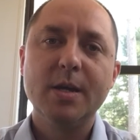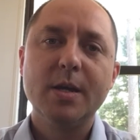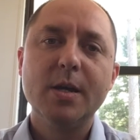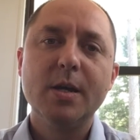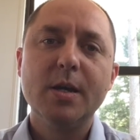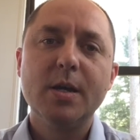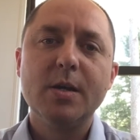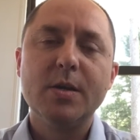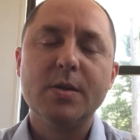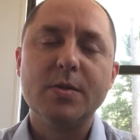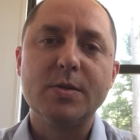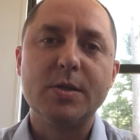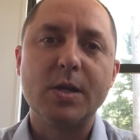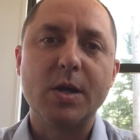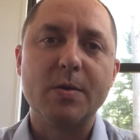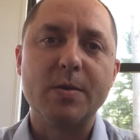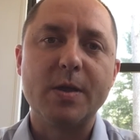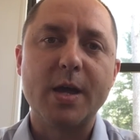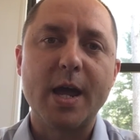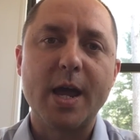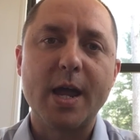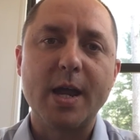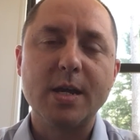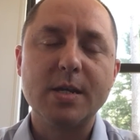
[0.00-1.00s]
so
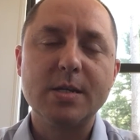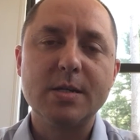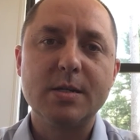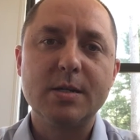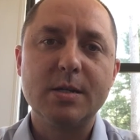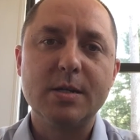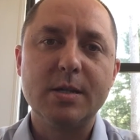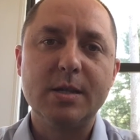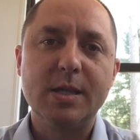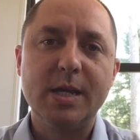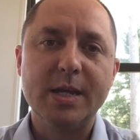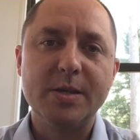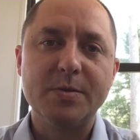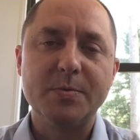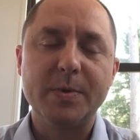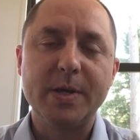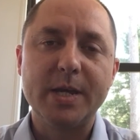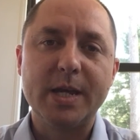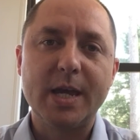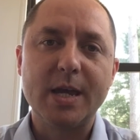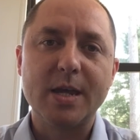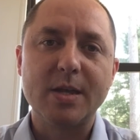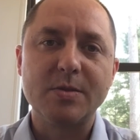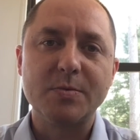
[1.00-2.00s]
that these
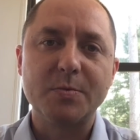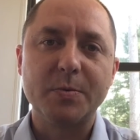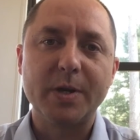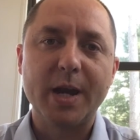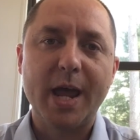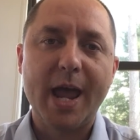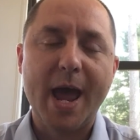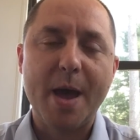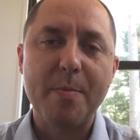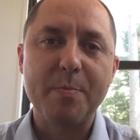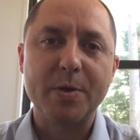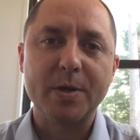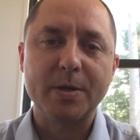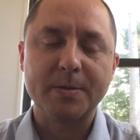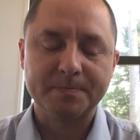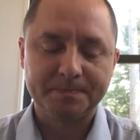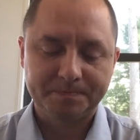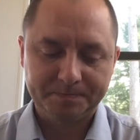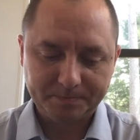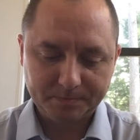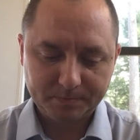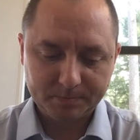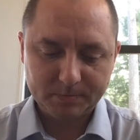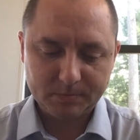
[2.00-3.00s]
weekends would happen.
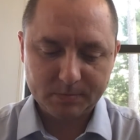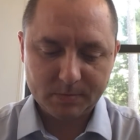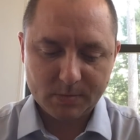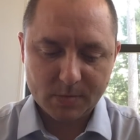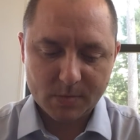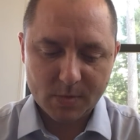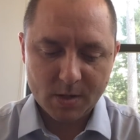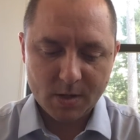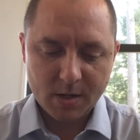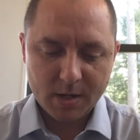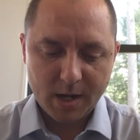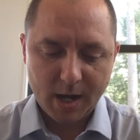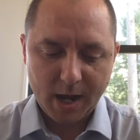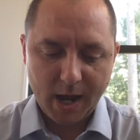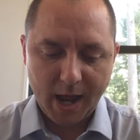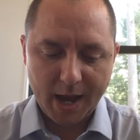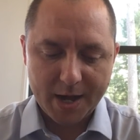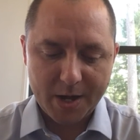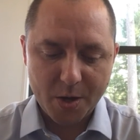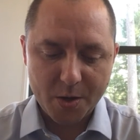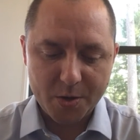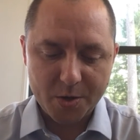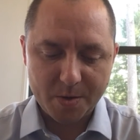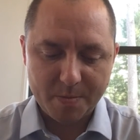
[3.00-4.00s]
I
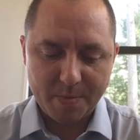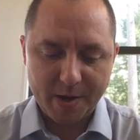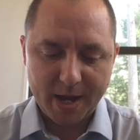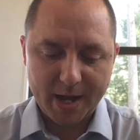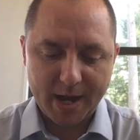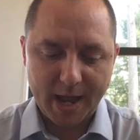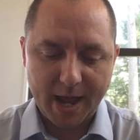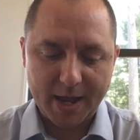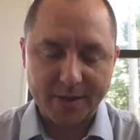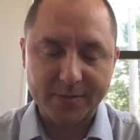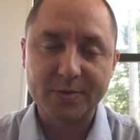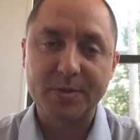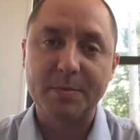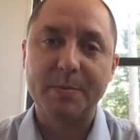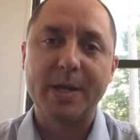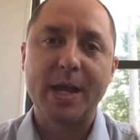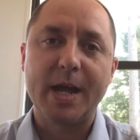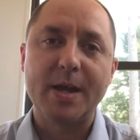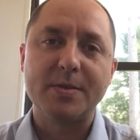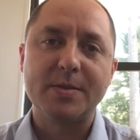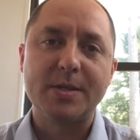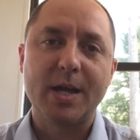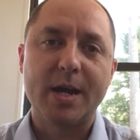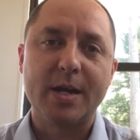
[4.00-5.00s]
know you're being asked to be
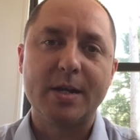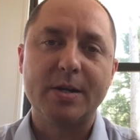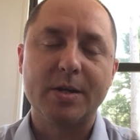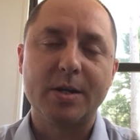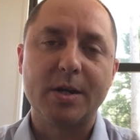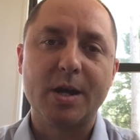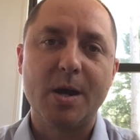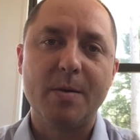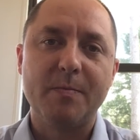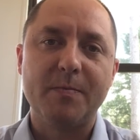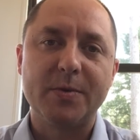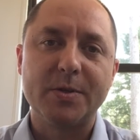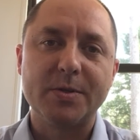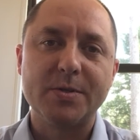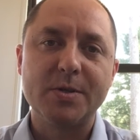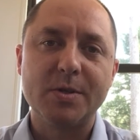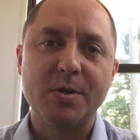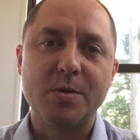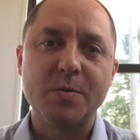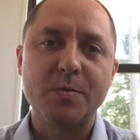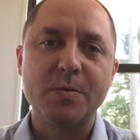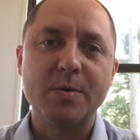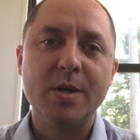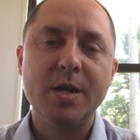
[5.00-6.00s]
outside of your comfort
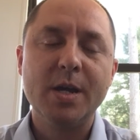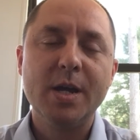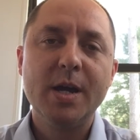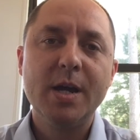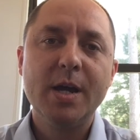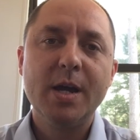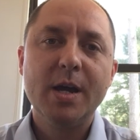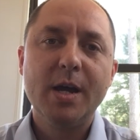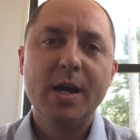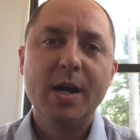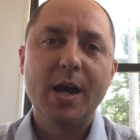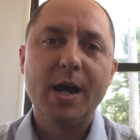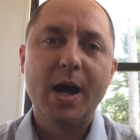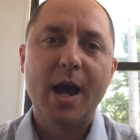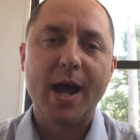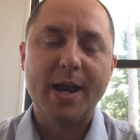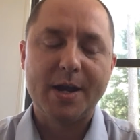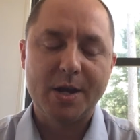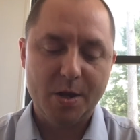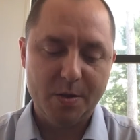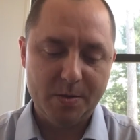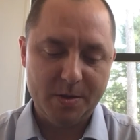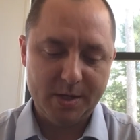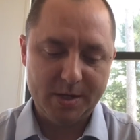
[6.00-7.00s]
zone. I
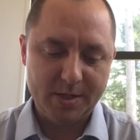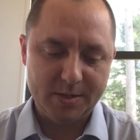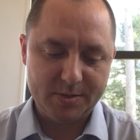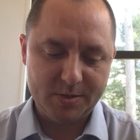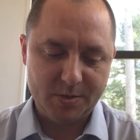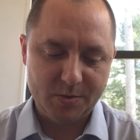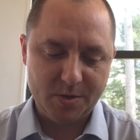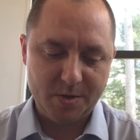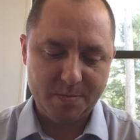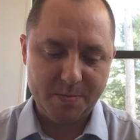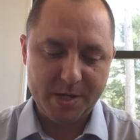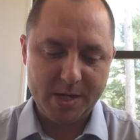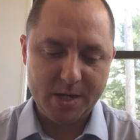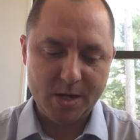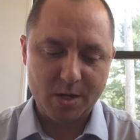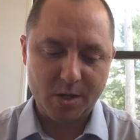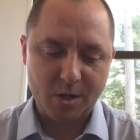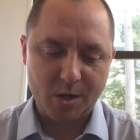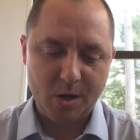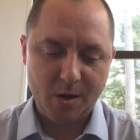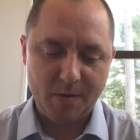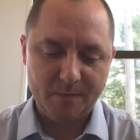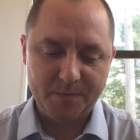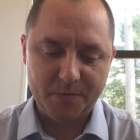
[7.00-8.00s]
know that it's going to be
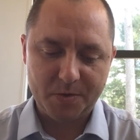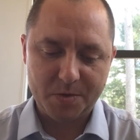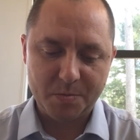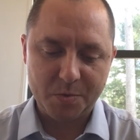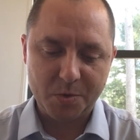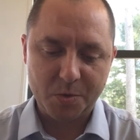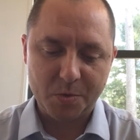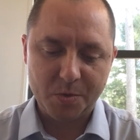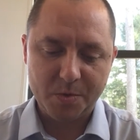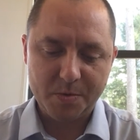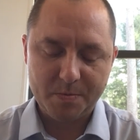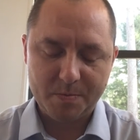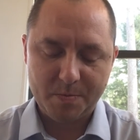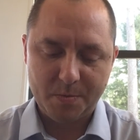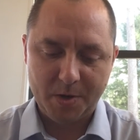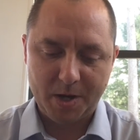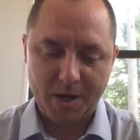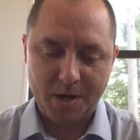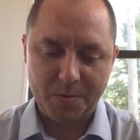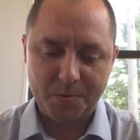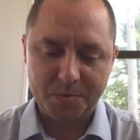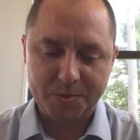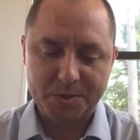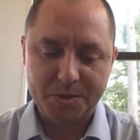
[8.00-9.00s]
uncomfortable, but I
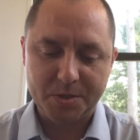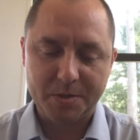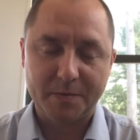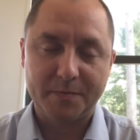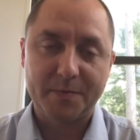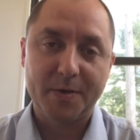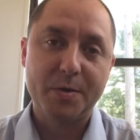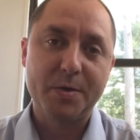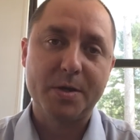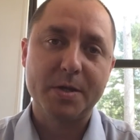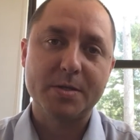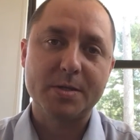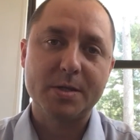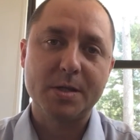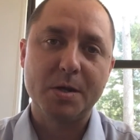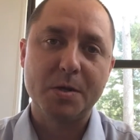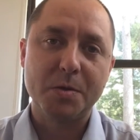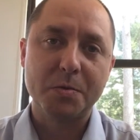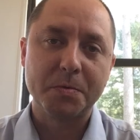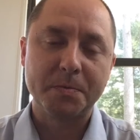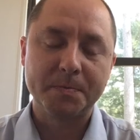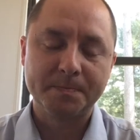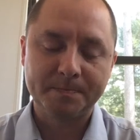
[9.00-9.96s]
want you to focus on